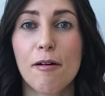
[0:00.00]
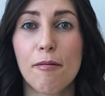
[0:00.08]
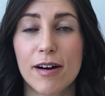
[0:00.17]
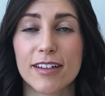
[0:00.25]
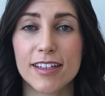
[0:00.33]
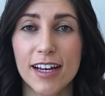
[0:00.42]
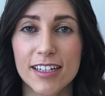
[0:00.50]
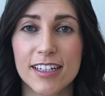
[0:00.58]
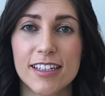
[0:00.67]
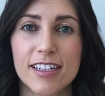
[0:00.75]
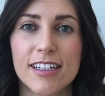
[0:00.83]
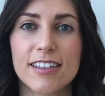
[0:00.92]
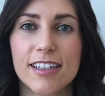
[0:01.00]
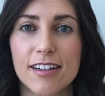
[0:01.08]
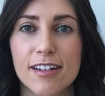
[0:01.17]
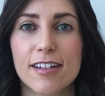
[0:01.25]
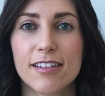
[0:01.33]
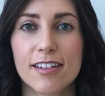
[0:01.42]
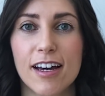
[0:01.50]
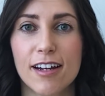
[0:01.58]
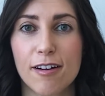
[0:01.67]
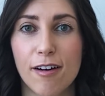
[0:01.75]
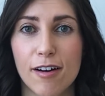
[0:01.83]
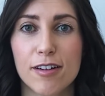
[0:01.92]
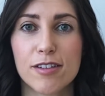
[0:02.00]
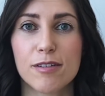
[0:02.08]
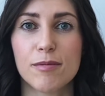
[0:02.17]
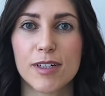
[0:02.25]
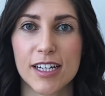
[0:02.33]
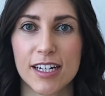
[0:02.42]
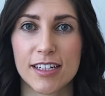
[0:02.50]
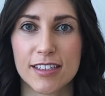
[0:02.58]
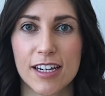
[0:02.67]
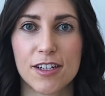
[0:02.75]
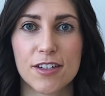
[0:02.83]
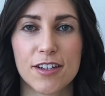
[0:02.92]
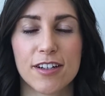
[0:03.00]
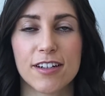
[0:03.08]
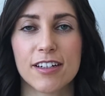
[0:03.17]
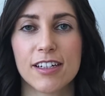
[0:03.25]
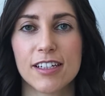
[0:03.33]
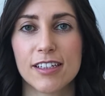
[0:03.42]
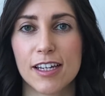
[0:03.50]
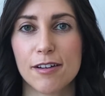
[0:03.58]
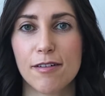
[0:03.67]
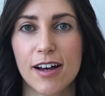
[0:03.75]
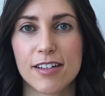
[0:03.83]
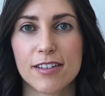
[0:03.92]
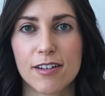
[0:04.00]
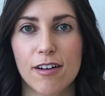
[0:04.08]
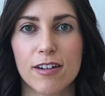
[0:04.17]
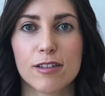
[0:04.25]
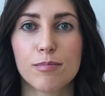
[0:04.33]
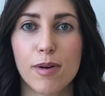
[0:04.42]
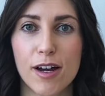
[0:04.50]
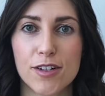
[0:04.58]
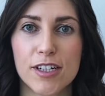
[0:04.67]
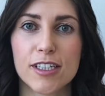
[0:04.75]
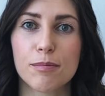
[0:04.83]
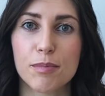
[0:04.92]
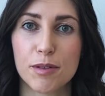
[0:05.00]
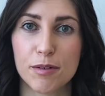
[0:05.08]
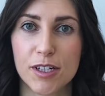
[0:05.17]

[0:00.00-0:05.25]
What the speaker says: Well, luckily, there is an awesome organization in the US called Project Beauty